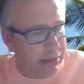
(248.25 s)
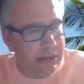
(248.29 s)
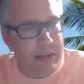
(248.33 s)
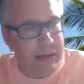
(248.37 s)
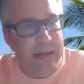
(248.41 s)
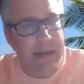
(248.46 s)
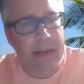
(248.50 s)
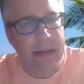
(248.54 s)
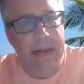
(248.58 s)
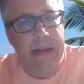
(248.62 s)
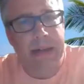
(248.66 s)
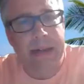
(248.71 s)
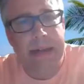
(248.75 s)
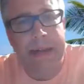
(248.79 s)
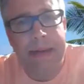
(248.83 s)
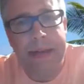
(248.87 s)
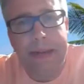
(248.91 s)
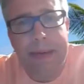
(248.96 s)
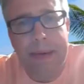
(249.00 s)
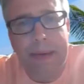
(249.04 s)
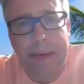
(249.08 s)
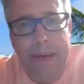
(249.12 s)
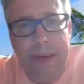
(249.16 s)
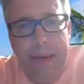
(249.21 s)

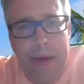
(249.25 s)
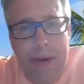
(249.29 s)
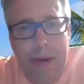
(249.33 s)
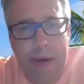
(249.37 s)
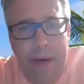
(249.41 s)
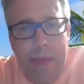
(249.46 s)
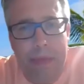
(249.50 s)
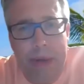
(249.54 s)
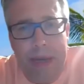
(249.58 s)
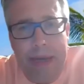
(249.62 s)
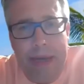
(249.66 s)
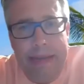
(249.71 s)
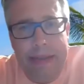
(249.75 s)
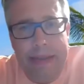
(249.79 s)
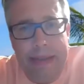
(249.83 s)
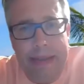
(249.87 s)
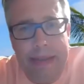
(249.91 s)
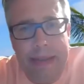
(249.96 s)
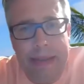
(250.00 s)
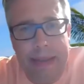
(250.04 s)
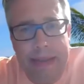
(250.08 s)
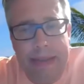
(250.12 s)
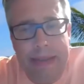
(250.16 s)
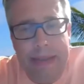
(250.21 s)
on the harp as
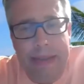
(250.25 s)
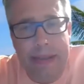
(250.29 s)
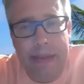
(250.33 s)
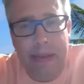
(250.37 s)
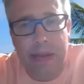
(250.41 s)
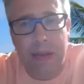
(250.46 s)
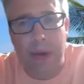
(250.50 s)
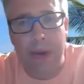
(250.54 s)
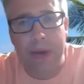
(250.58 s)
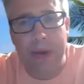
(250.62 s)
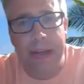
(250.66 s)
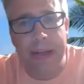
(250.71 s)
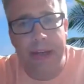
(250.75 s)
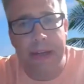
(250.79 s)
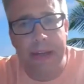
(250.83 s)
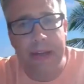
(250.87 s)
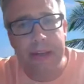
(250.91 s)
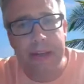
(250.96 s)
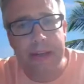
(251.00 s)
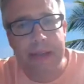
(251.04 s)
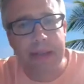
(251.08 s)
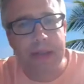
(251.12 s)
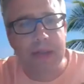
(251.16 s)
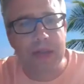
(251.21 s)
the tonica.
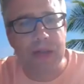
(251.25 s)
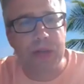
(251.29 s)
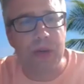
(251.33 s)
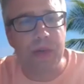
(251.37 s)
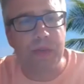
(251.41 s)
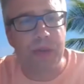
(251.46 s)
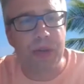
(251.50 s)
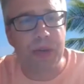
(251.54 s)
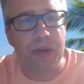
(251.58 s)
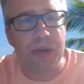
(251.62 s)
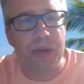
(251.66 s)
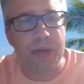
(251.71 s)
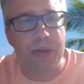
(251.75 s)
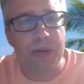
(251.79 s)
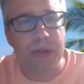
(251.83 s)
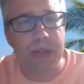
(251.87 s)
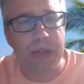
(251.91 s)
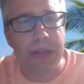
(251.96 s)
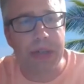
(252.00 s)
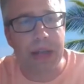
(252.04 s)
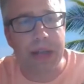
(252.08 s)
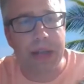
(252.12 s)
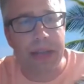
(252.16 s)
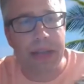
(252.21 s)
So you're using
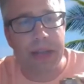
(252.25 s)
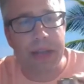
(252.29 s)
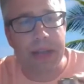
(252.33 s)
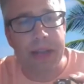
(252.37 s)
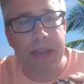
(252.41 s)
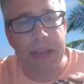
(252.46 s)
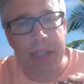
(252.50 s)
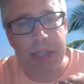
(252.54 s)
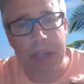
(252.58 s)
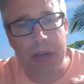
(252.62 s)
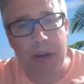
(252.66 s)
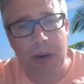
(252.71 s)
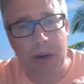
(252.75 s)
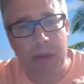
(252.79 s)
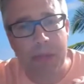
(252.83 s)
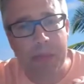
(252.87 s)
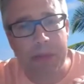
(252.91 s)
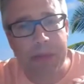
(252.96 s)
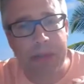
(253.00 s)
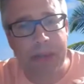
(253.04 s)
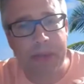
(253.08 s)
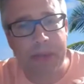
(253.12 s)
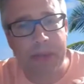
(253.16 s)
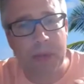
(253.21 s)
like a G harp,
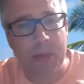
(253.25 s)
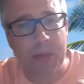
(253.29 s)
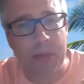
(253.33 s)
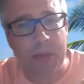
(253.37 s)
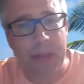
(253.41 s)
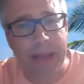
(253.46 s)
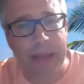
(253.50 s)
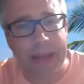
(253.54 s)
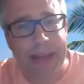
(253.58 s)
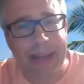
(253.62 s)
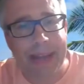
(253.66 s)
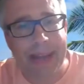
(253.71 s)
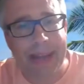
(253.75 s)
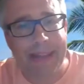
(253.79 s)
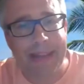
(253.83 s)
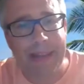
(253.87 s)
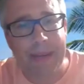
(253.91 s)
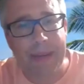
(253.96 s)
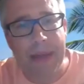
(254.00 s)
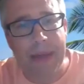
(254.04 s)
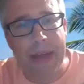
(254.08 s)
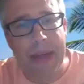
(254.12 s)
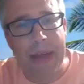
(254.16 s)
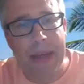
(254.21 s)
and then you play
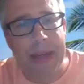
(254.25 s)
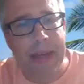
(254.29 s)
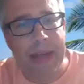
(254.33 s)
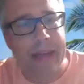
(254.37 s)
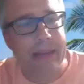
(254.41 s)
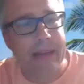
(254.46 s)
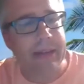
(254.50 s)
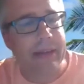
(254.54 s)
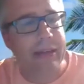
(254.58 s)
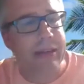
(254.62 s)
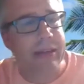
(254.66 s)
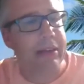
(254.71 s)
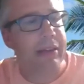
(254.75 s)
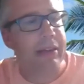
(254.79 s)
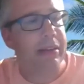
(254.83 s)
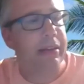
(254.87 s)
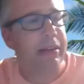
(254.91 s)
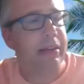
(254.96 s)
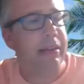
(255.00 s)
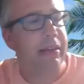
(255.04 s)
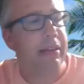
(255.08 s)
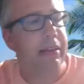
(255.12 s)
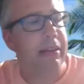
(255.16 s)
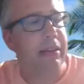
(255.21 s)
in
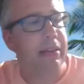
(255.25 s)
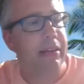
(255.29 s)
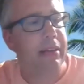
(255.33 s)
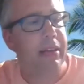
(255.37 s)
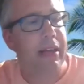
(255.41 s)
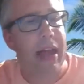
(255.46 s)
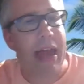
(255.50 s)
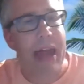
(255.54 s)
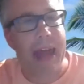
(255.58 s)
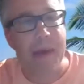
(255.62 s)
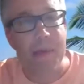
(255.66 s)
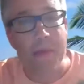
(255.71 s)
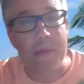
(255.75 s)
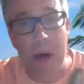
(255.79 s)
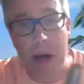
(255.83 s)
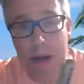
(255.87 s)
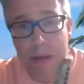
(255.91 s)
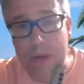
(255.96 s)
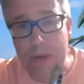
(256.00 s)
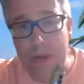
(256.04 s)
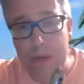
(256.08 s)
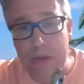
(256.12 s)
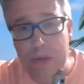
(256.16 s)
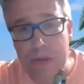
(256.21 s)
A
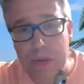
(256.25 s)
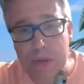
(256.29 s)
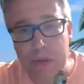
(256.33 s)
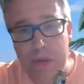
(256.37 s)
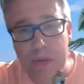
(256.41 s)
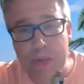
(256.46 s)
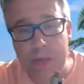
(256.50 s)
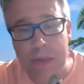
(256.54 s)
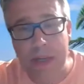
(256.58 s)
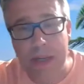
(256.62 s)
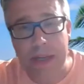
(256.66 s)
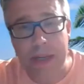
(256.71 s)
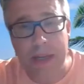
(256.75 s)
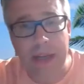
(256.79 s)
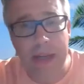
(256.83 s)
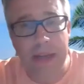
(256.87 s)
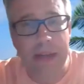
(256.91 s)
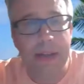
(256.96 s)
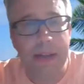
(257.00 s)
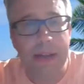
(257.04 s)
minor, so to speak. And